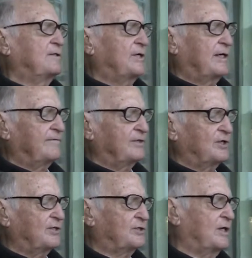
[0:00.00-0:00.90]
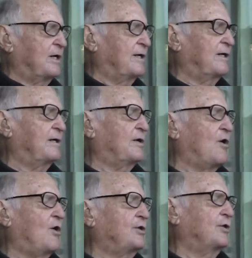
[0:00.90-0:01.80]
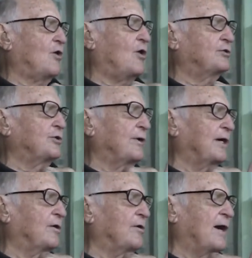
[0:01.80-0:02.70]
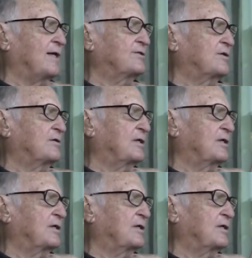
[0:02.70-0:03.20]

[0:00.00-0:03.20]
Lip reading: You give it as all your ailerons.